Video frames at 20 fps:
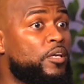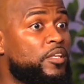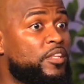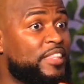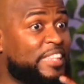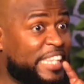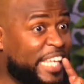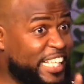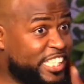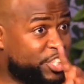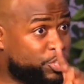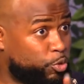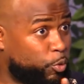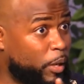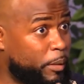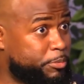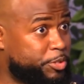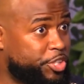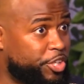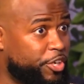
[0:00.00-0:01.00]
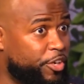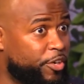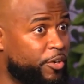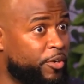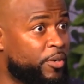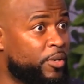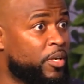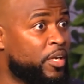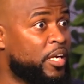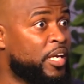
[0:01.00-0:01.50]
this scripture
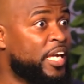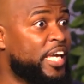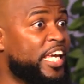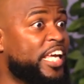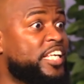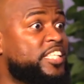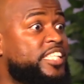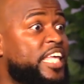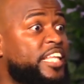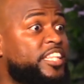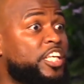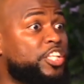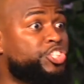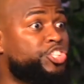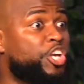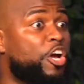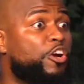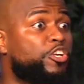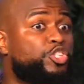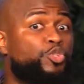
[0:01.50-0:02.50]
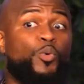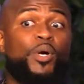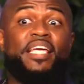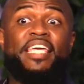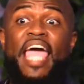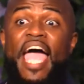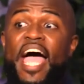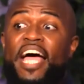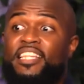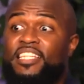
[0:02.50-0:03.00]
is that the church would
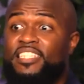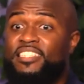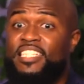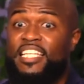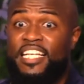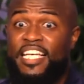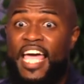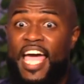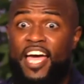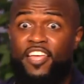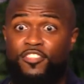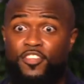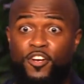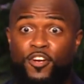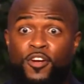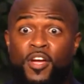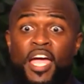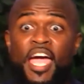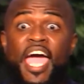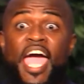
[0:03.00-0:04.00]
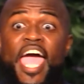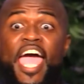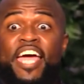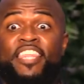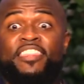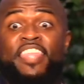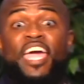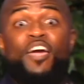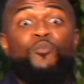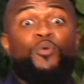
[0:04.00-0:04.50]
gather together
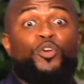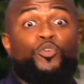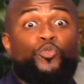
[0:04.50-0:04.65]
and they would